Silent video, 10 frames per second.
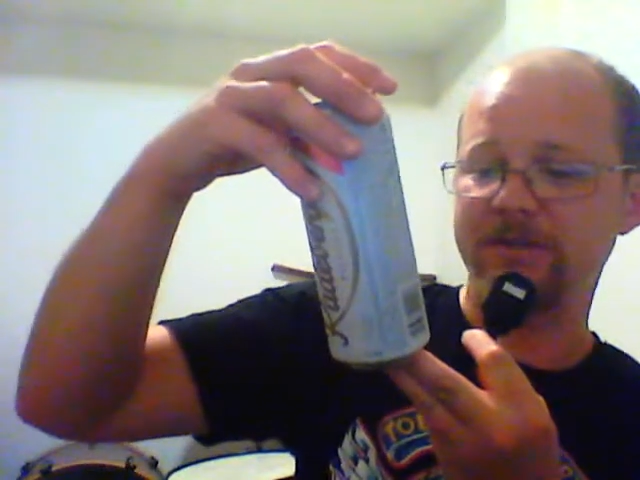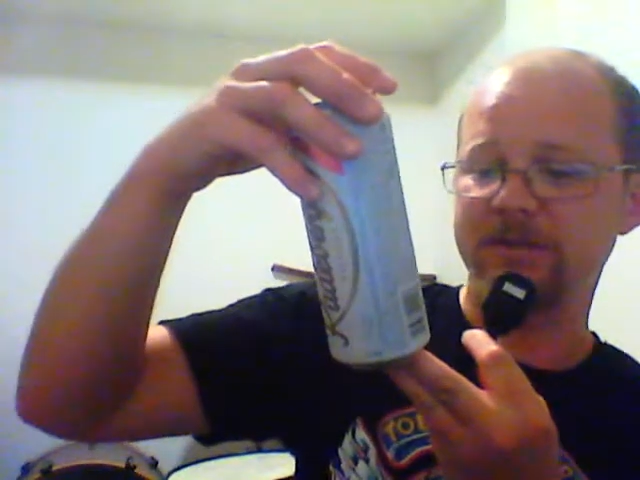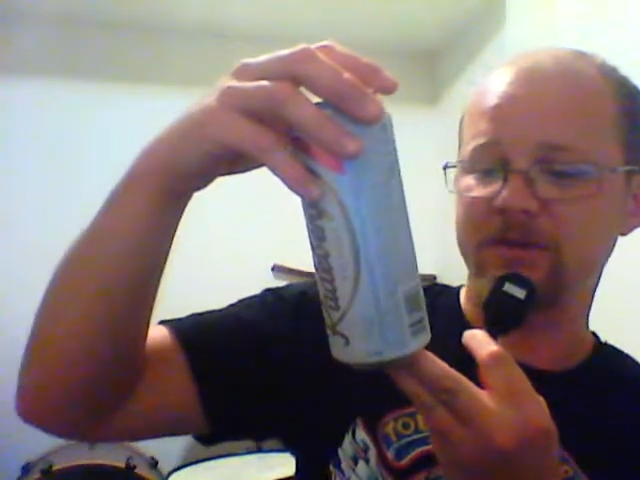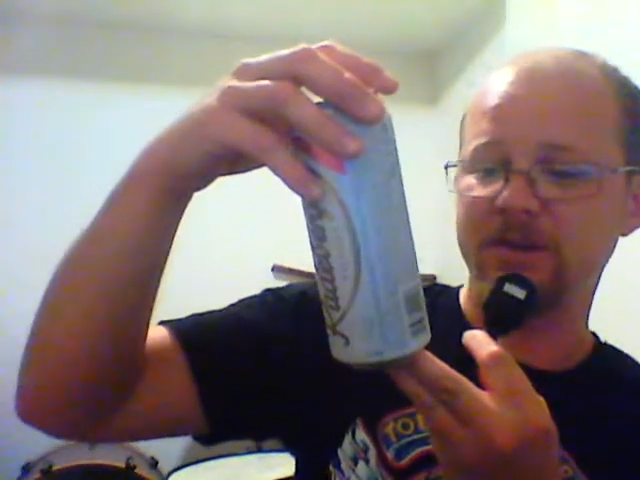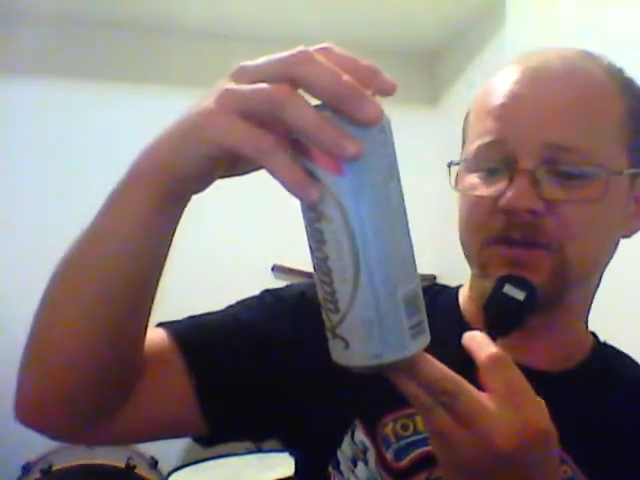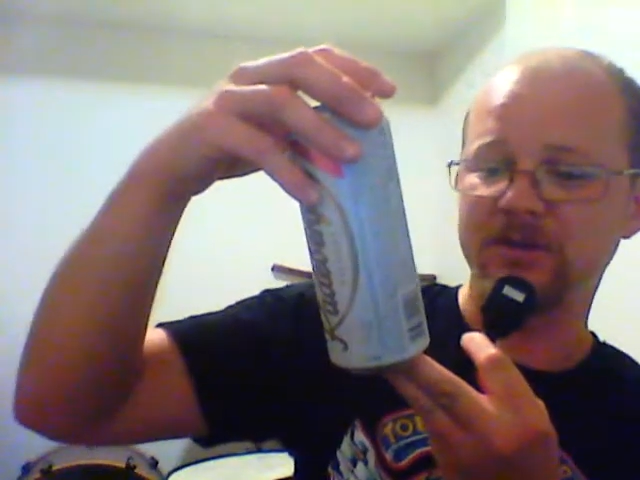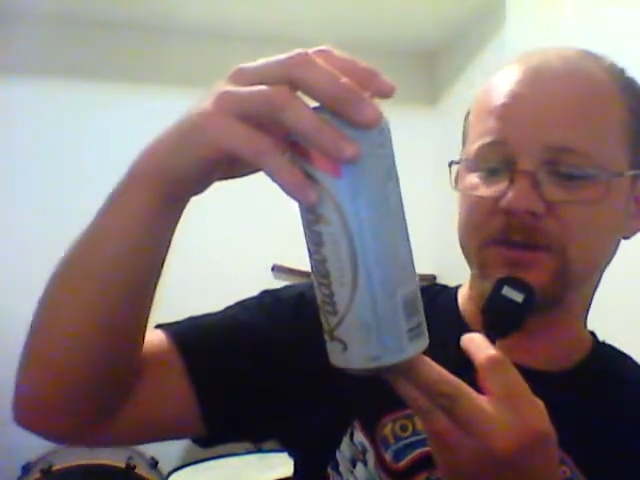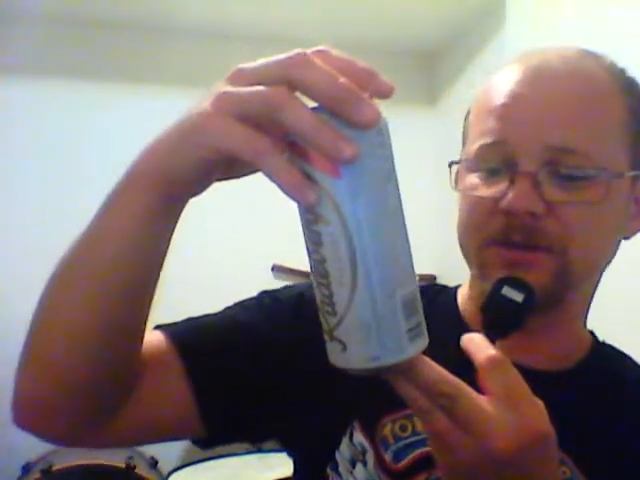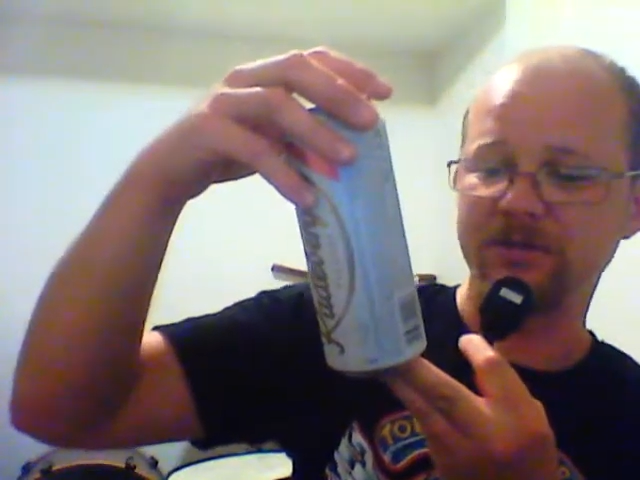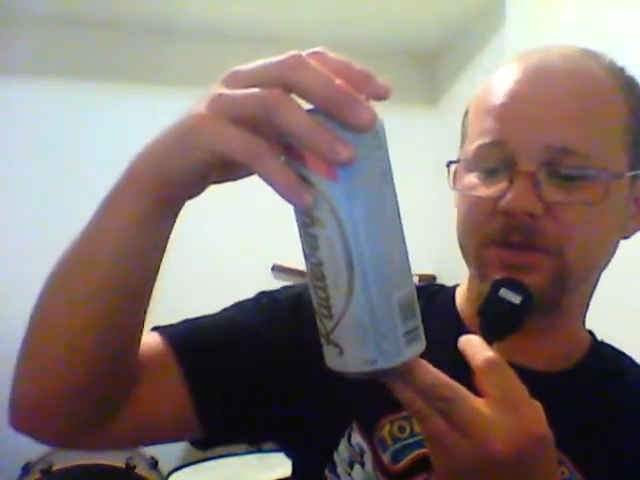pale malt,
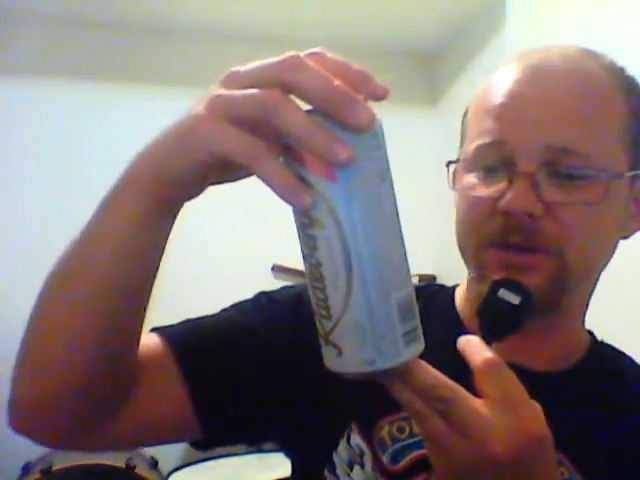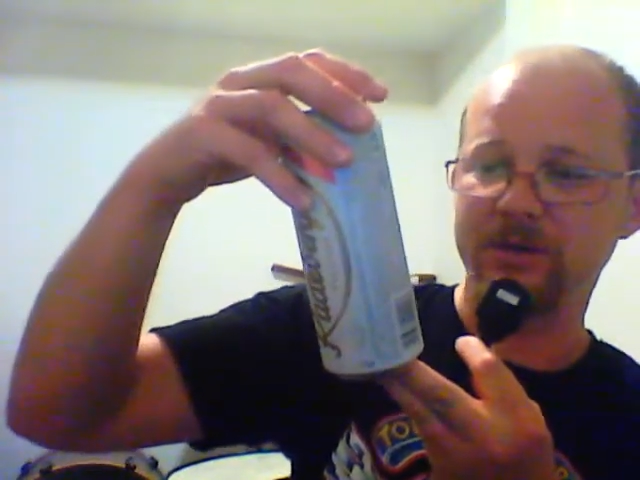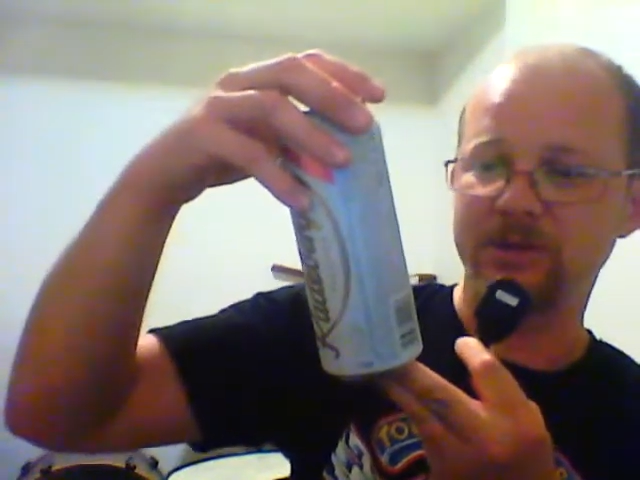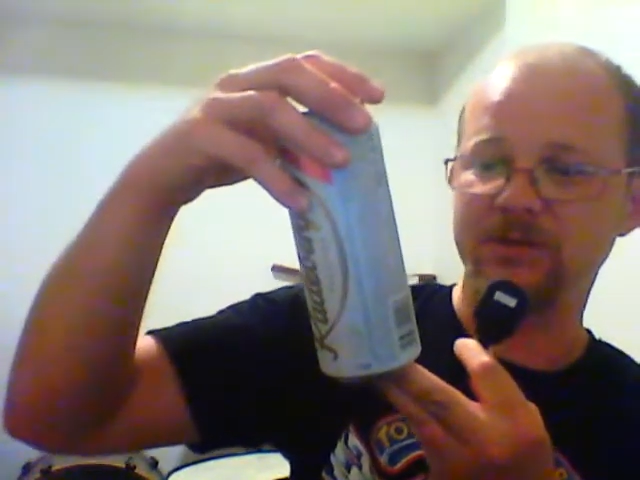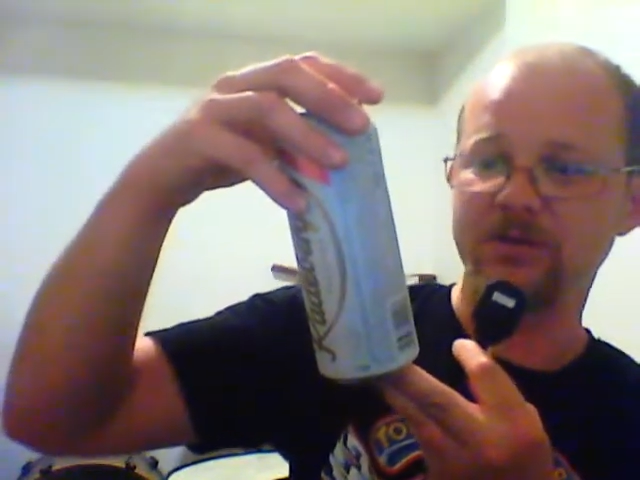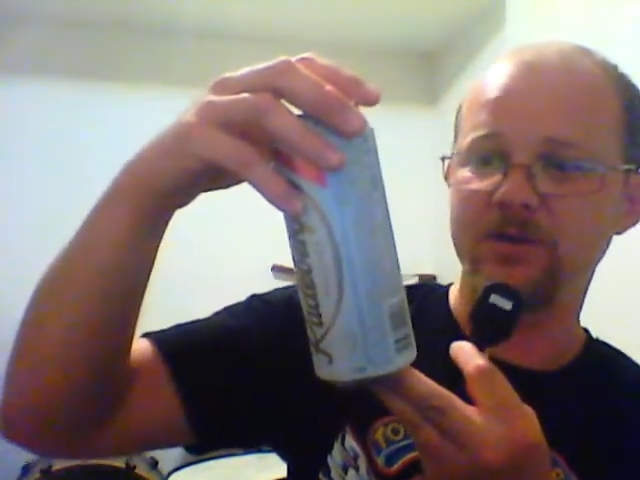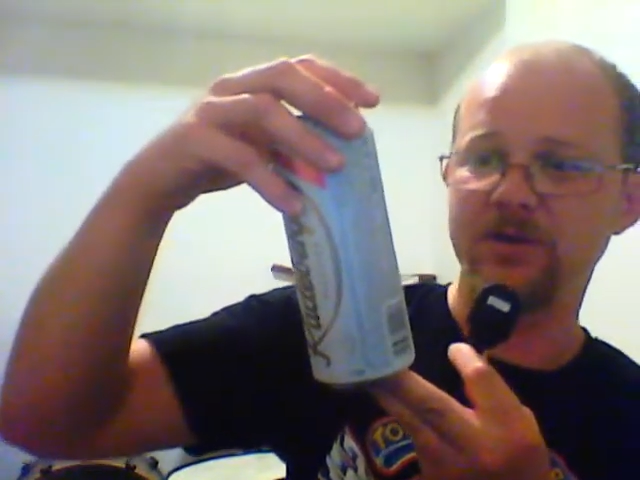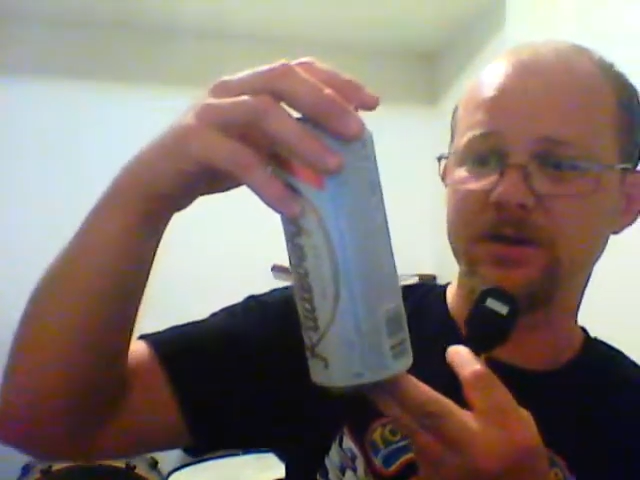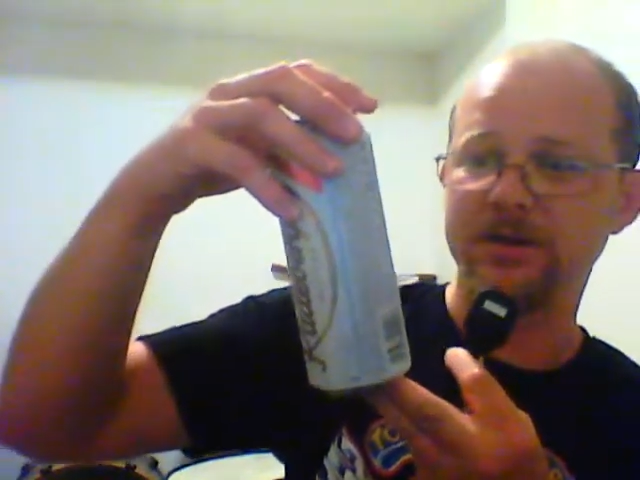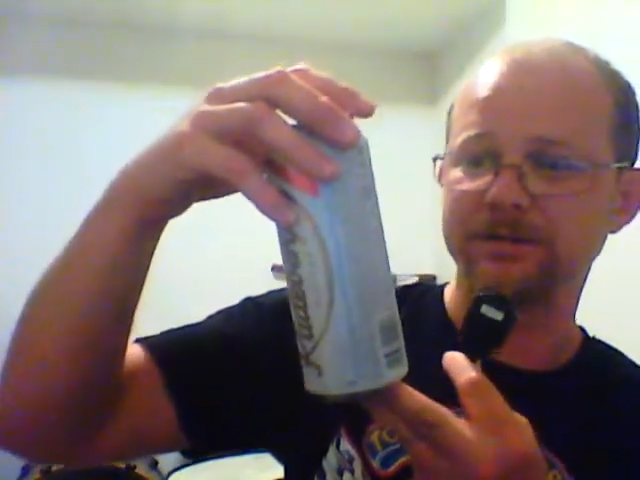and pure spring
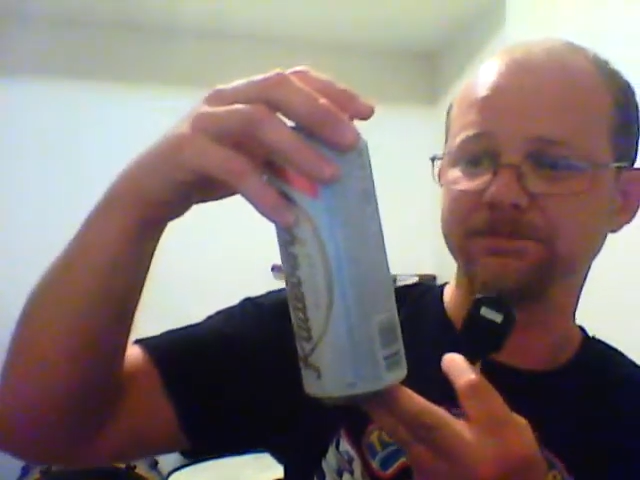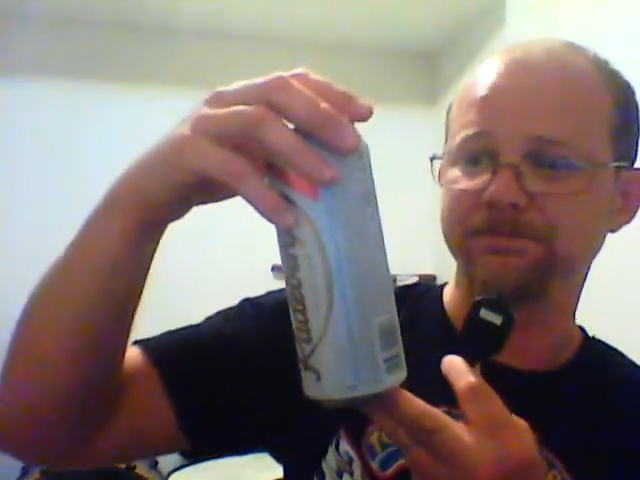water.